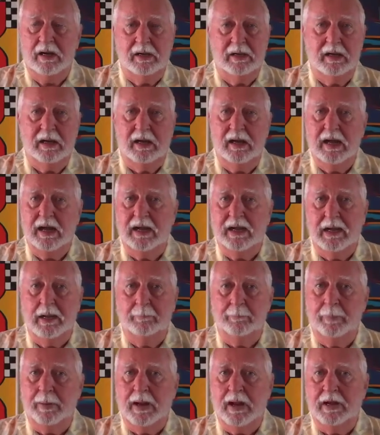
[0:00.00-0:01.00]
can I
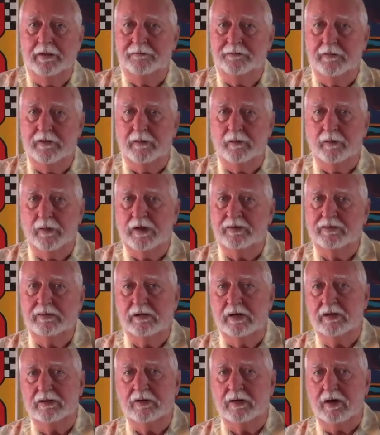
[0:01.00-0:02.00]
get paid for the rest of
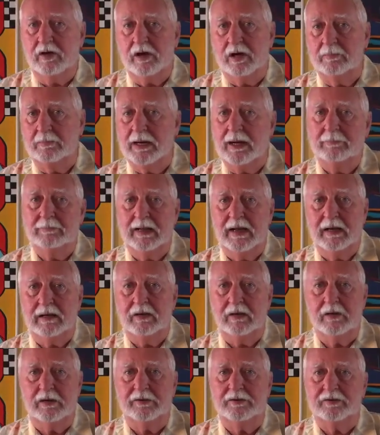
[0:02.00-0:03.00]
the term I'm not
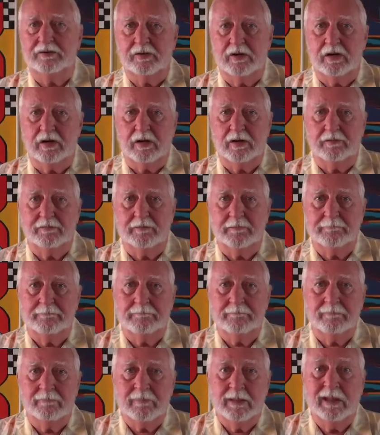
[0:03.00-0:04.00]
going to serve?
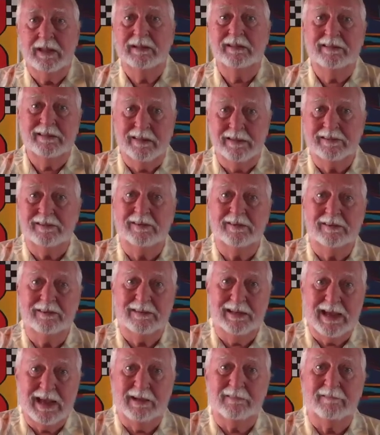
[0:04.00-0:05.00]
This is
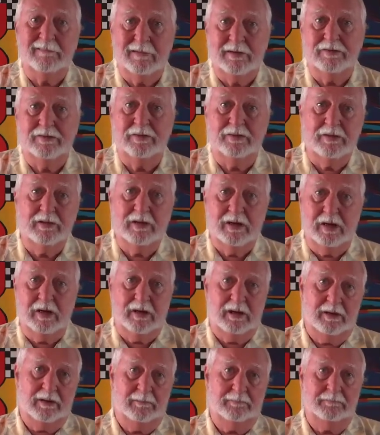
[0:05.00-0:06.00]
that Richard
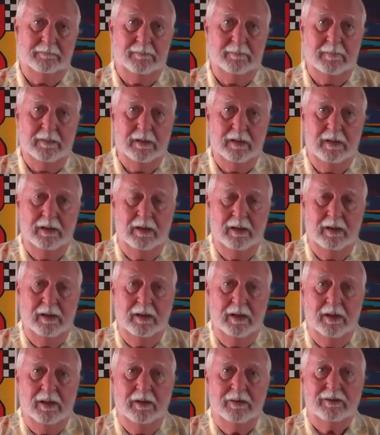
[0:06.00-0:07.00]
Dunn.
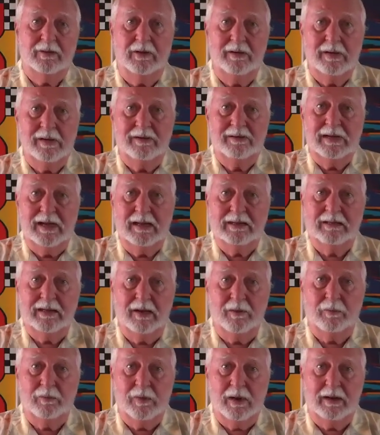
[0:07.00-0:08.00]
So he's out
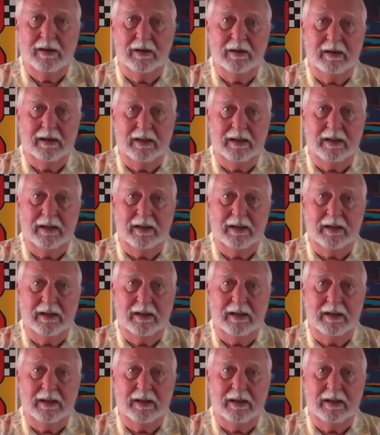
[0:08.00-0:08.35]
there running to